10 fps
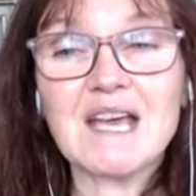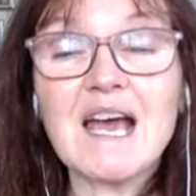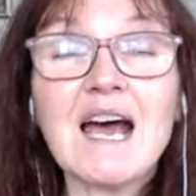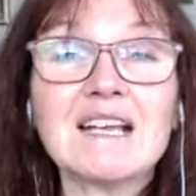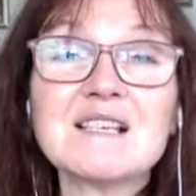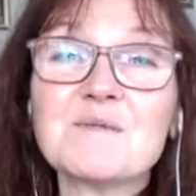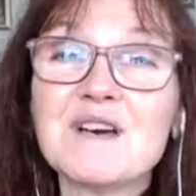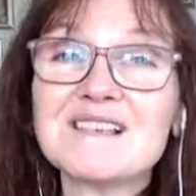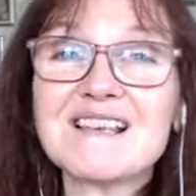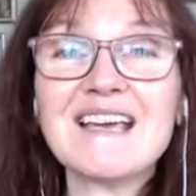And it's worth
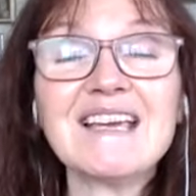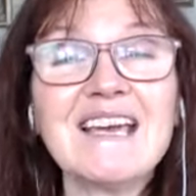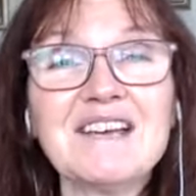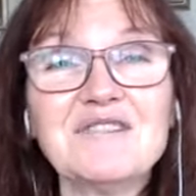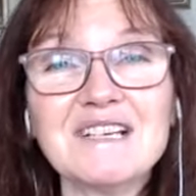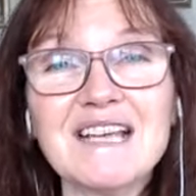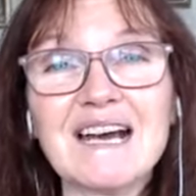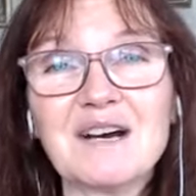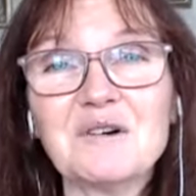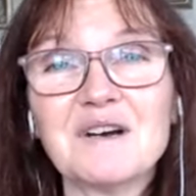saying here and
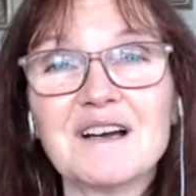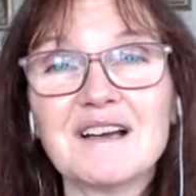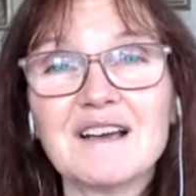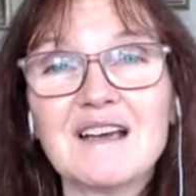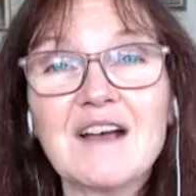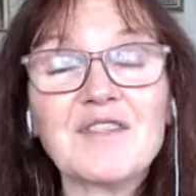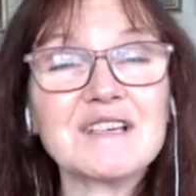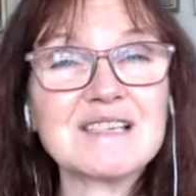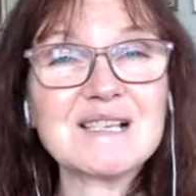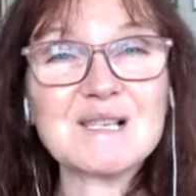now that
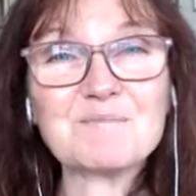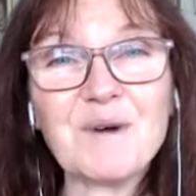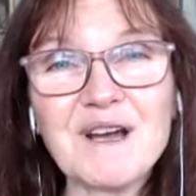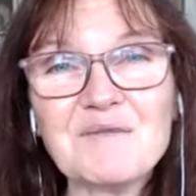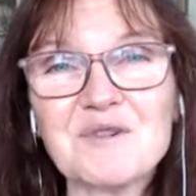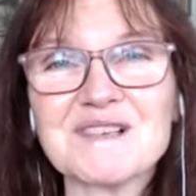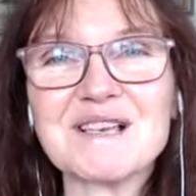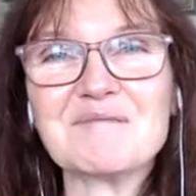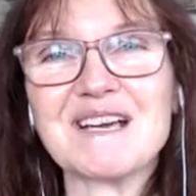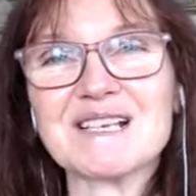despite what
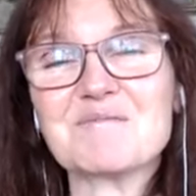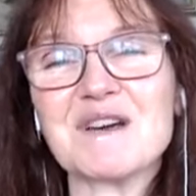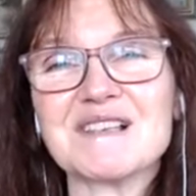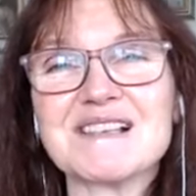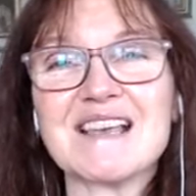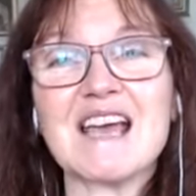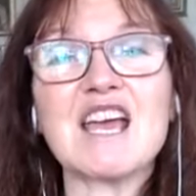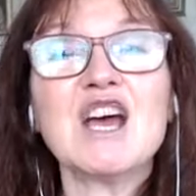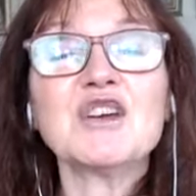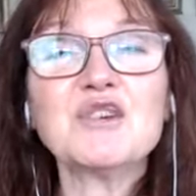some experts say,
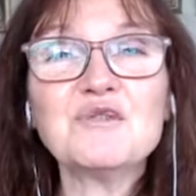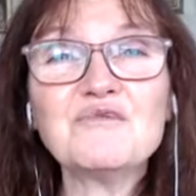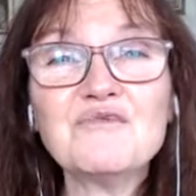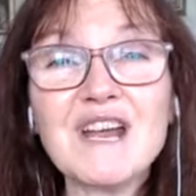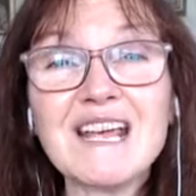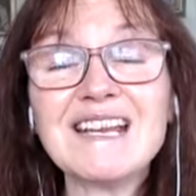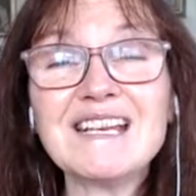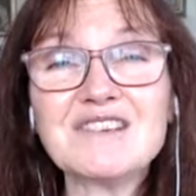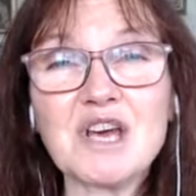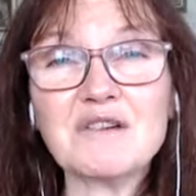you really
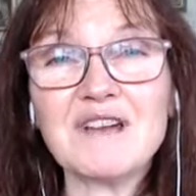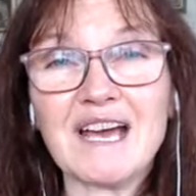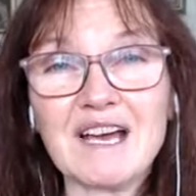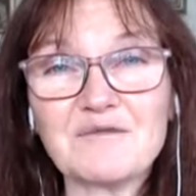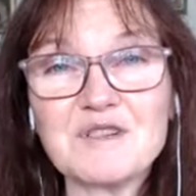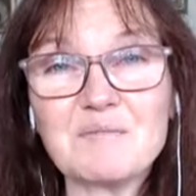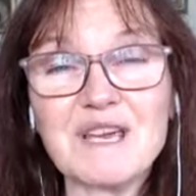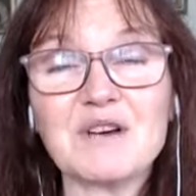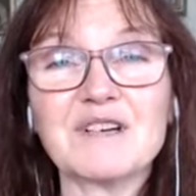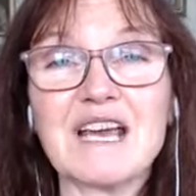don't have to be
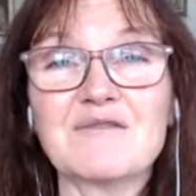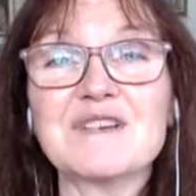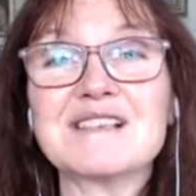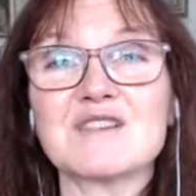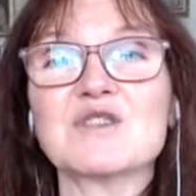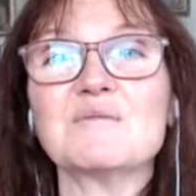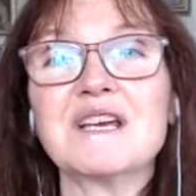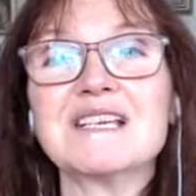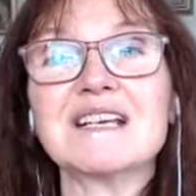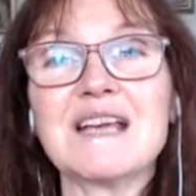on every social
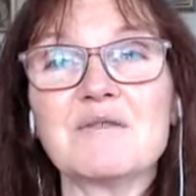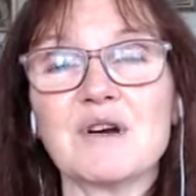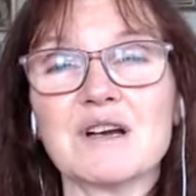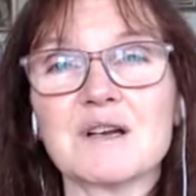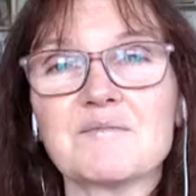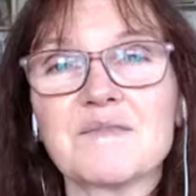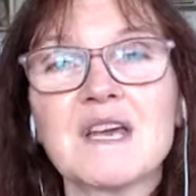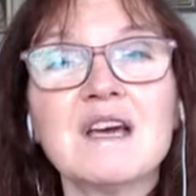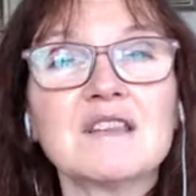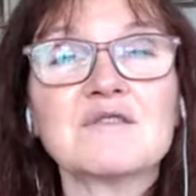media network.
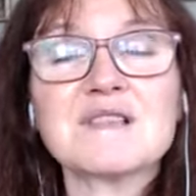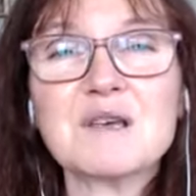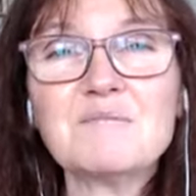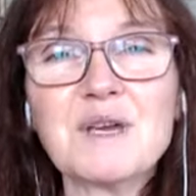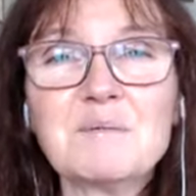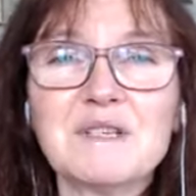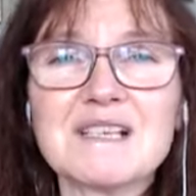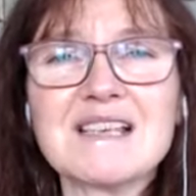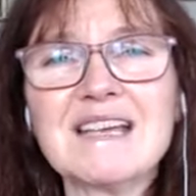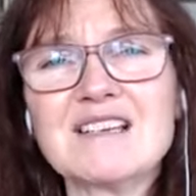There are some people that
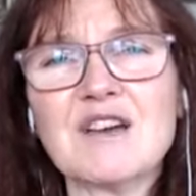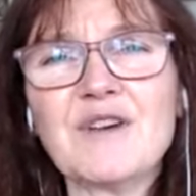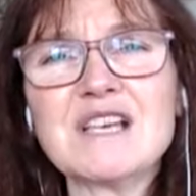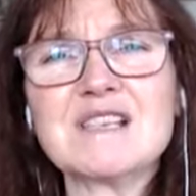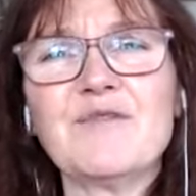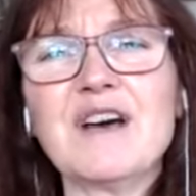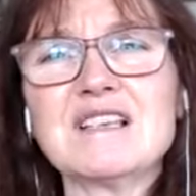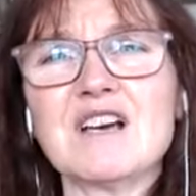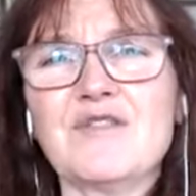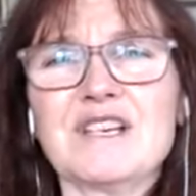say, diversify,
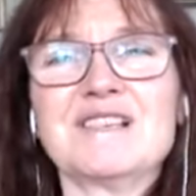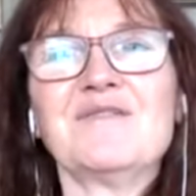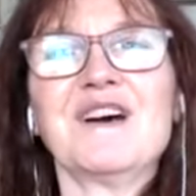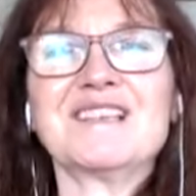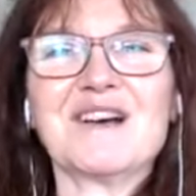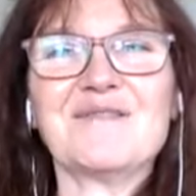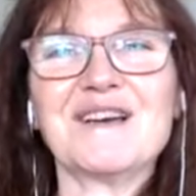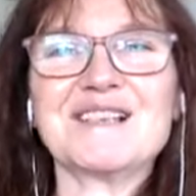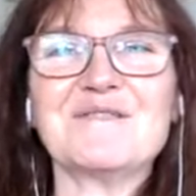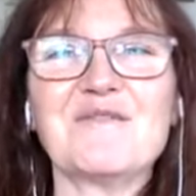diversify,
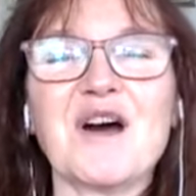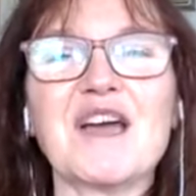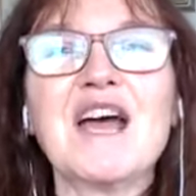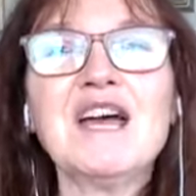diversify.